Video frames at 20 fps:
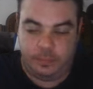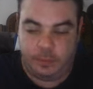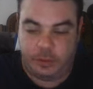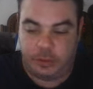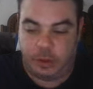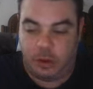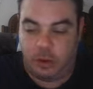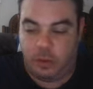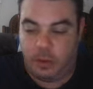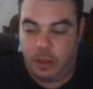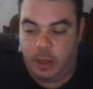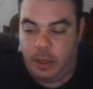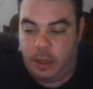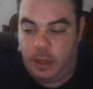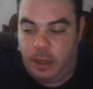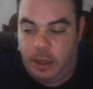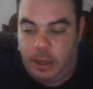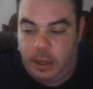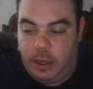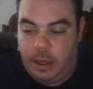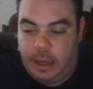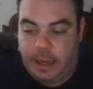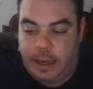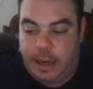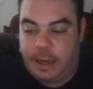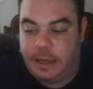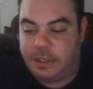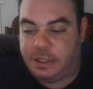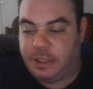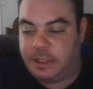So,
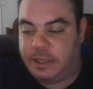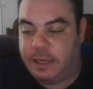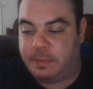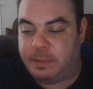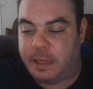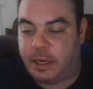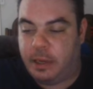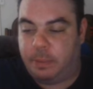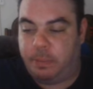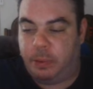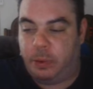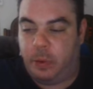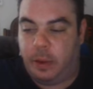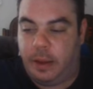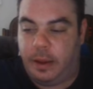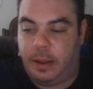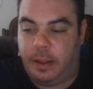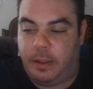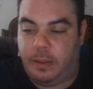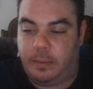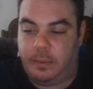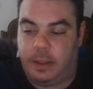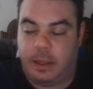again, it just seems like a ploy,